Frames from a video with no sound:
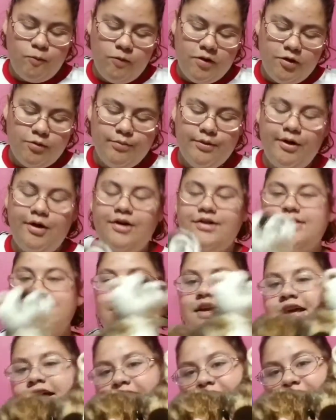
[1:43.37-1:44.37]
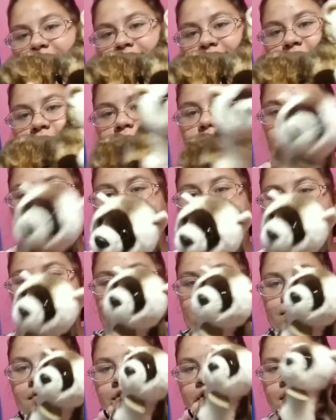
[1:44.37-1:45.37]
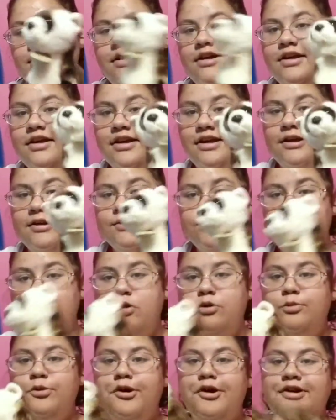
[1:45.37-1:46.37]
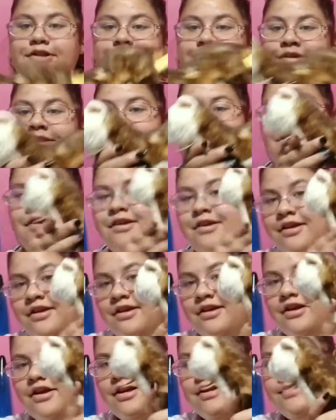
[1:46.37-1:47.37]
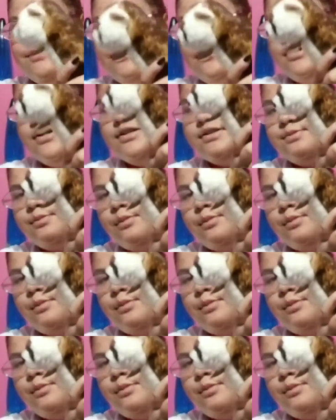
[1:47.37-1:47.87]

Wilbert. And so here's Wilbert. He's pretty